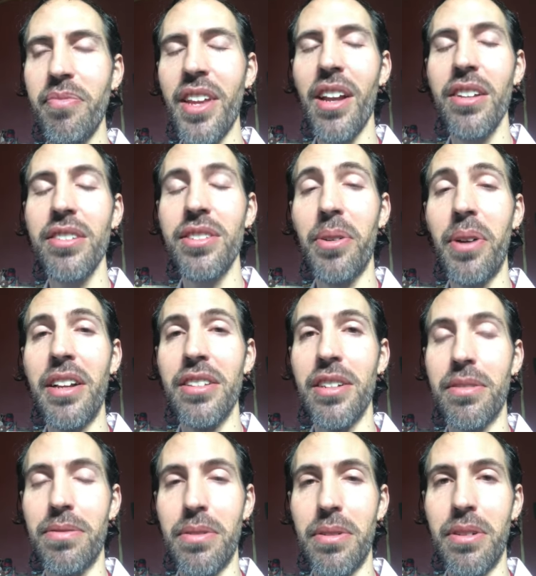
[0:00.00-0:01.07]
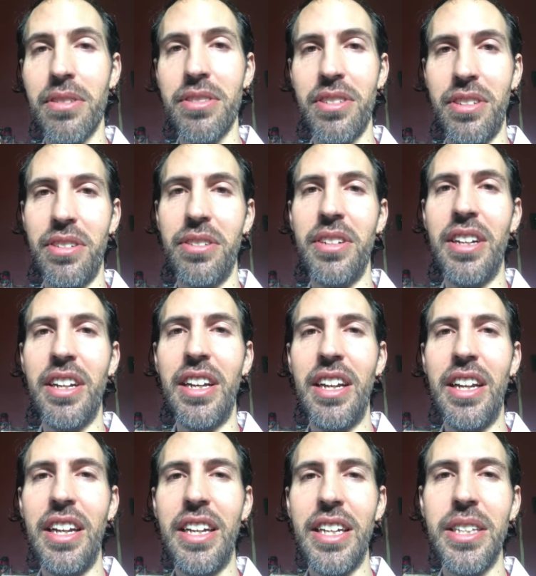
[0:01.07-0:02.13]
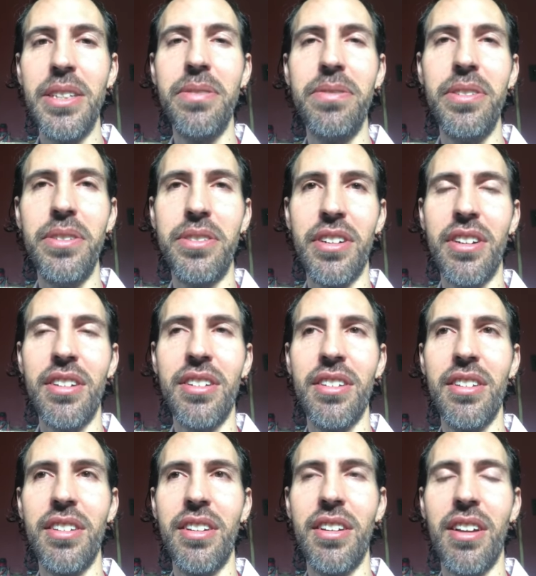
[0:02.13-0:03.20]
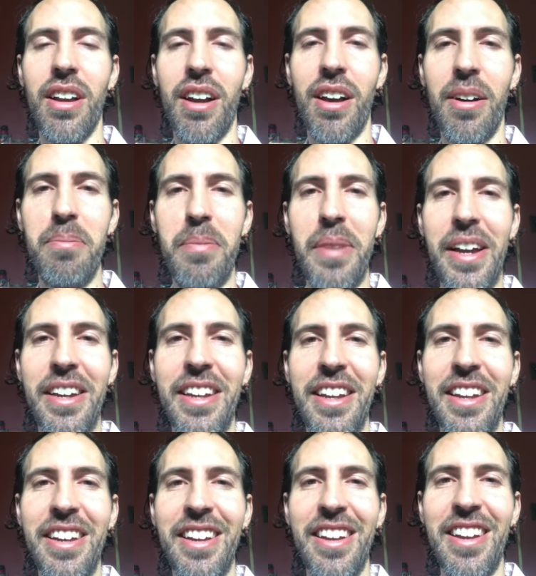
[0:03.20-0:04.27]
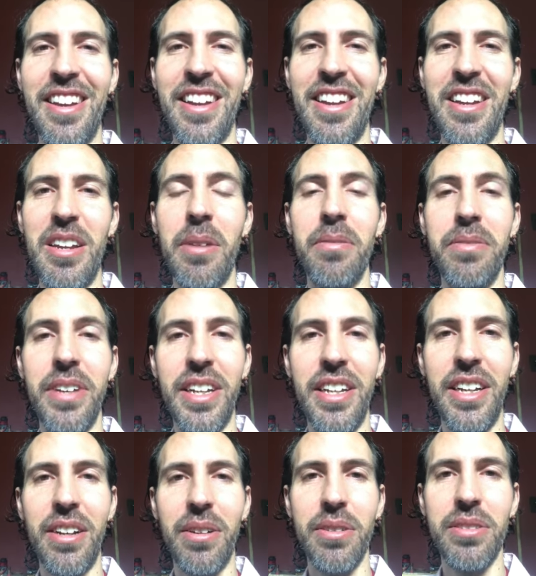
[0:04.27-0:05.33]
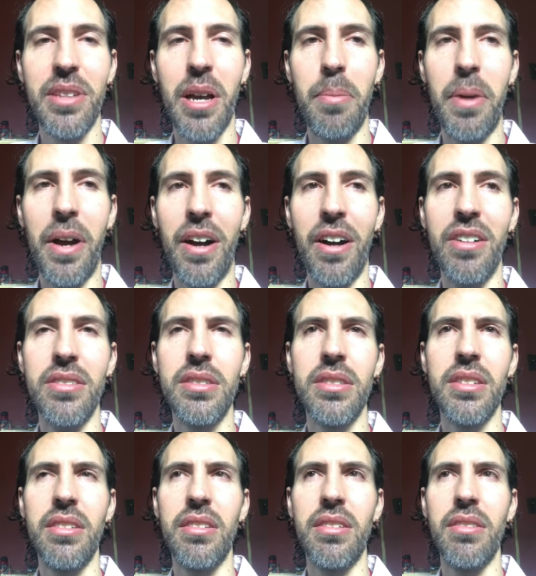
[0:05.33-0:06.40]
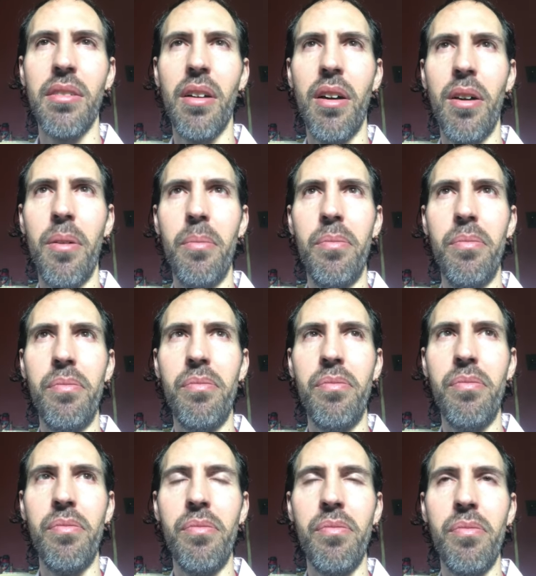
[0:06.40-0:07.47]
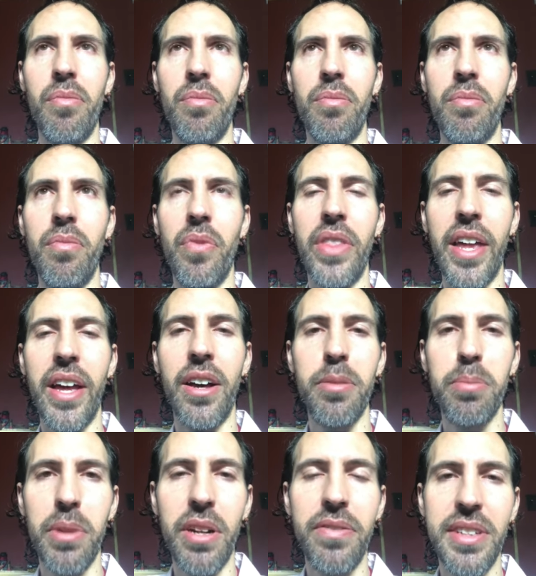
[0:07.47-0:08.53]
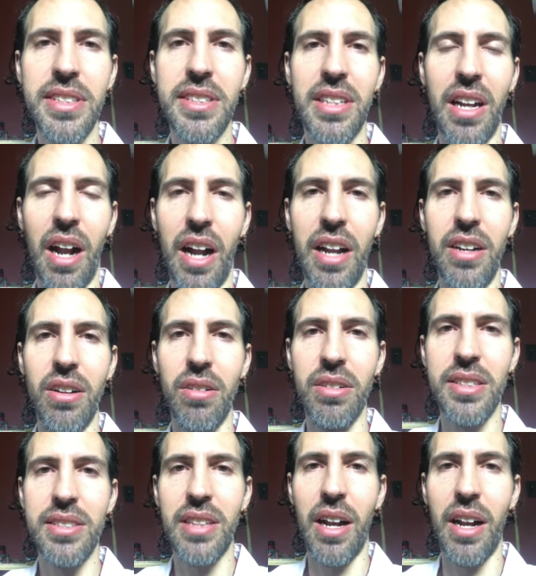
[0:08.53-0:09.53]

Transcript: So I look forward to, in the future, making videos about the health benefits that I noticed that